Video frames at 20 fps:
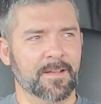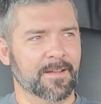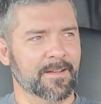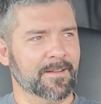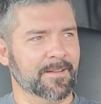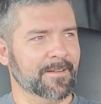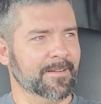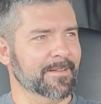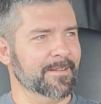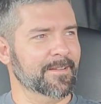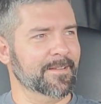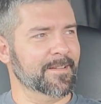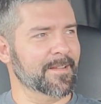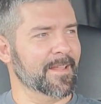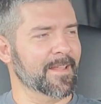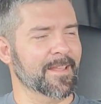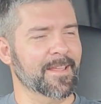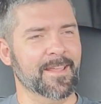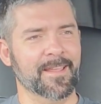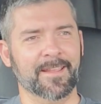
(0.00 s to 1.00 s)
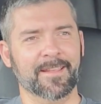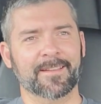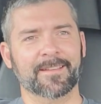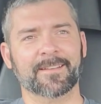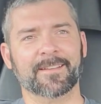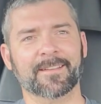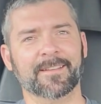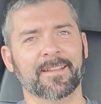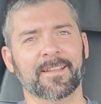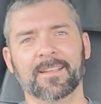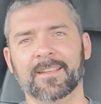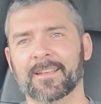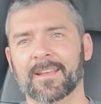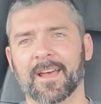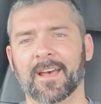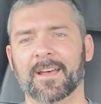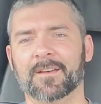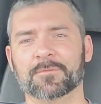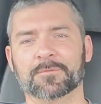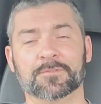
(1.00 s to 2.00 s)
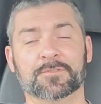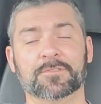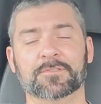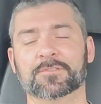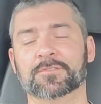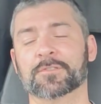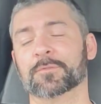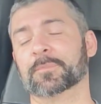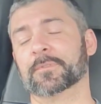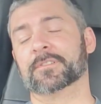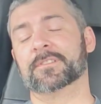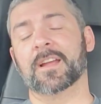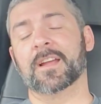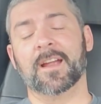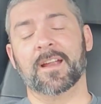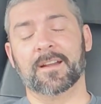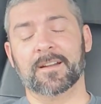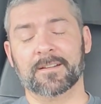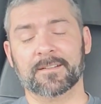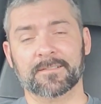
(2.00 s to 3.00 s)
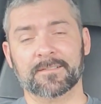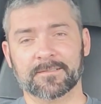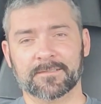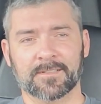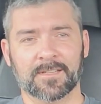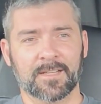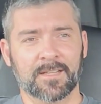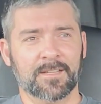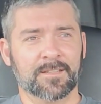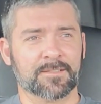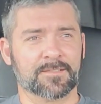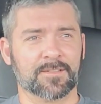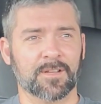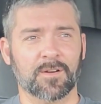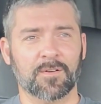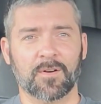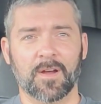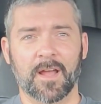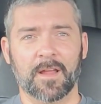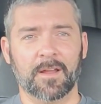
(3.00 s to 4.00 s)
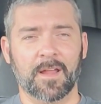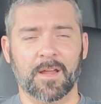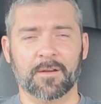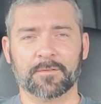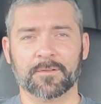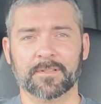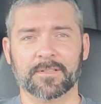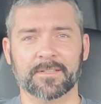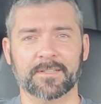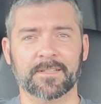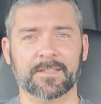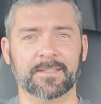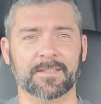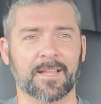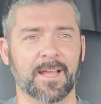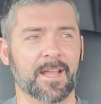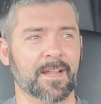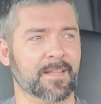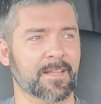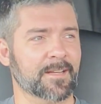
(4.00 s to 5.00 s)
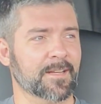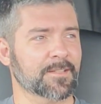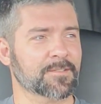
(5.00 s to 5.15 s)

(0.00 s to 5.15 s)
and I was super tired, so I really didn't like it.